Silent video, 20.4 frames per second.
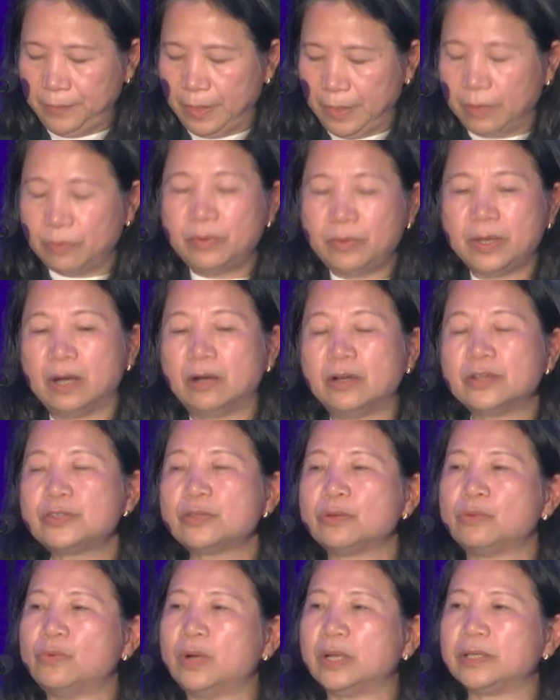we also
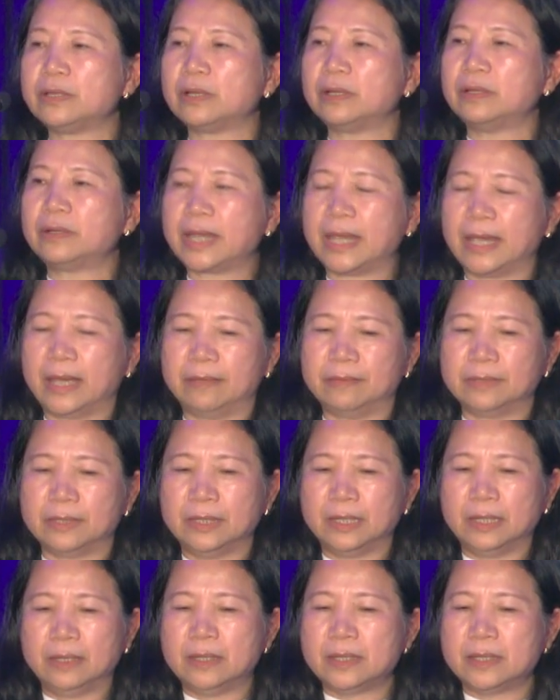want to look at
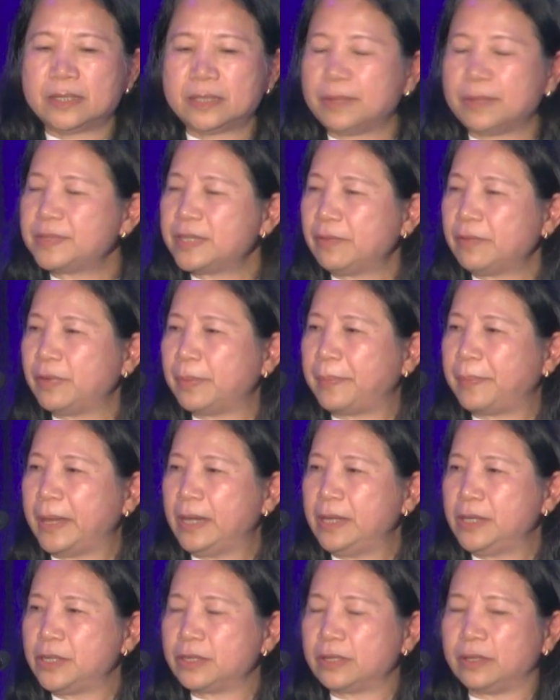subset of
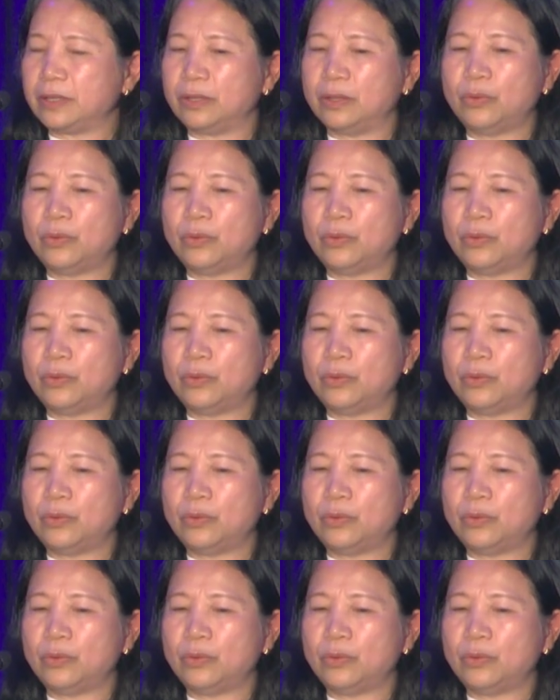patients